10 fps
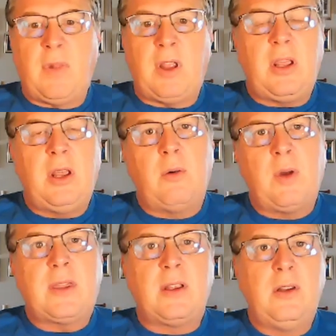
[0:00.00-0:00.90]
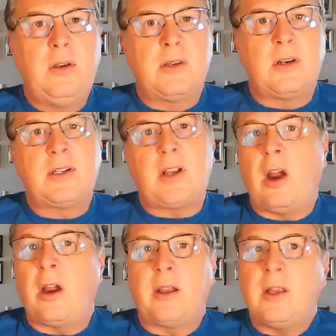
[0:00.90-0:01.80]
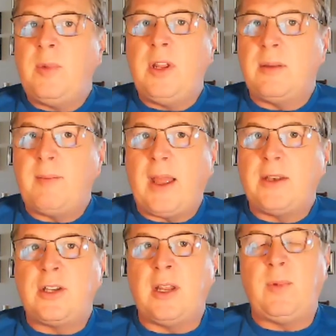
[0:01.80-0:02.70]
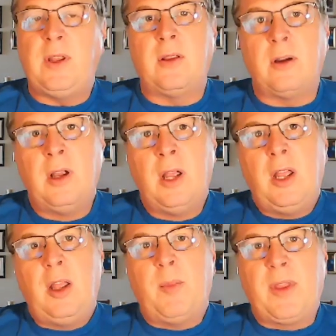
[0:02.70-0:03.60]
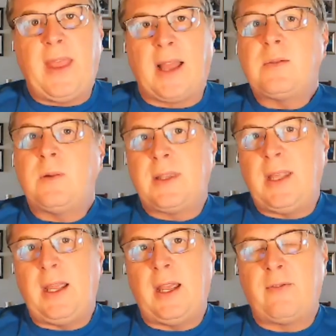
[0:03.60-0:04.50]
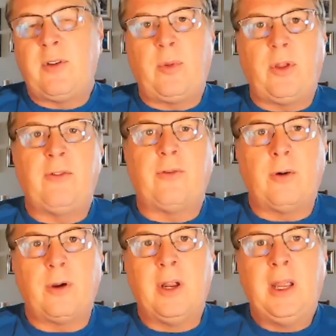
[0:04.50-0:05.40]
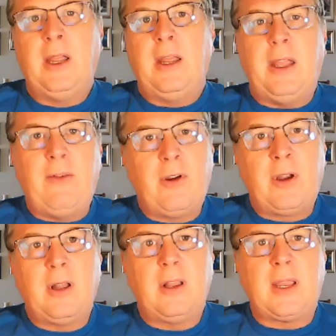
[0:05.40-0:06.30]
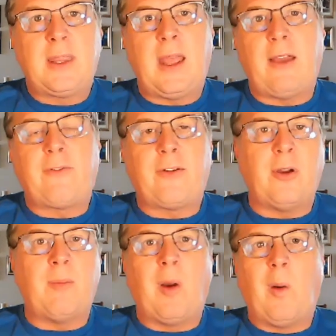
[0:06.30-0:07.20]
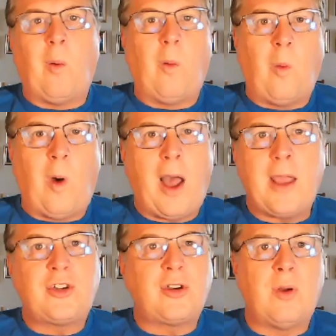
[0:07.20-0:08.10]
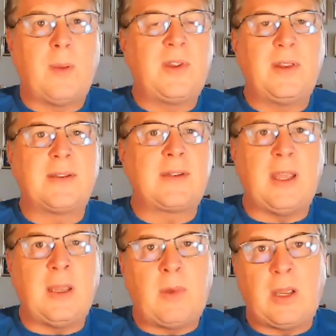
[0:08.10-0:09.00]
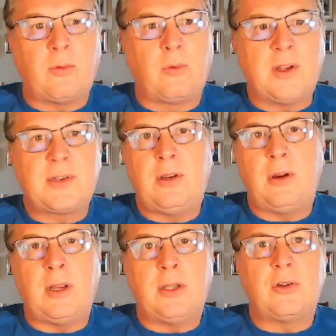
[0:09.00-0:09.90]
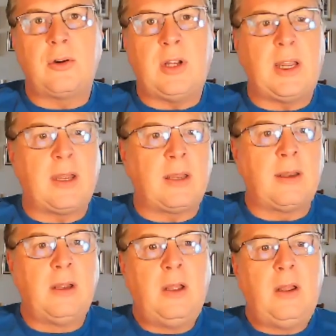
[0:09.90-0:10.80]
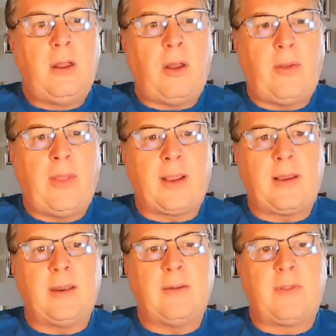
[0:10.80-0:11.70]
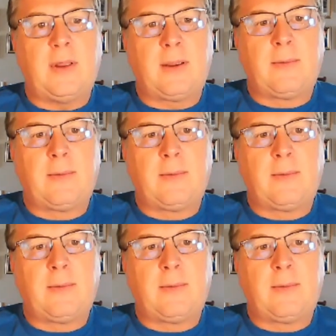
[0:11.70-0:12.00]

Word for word: you know what? The losers aren't going to be in bad shape either, but that's what they have to play for if you're going to look at that from why show up to this game and risk your injury and all that kind of thing.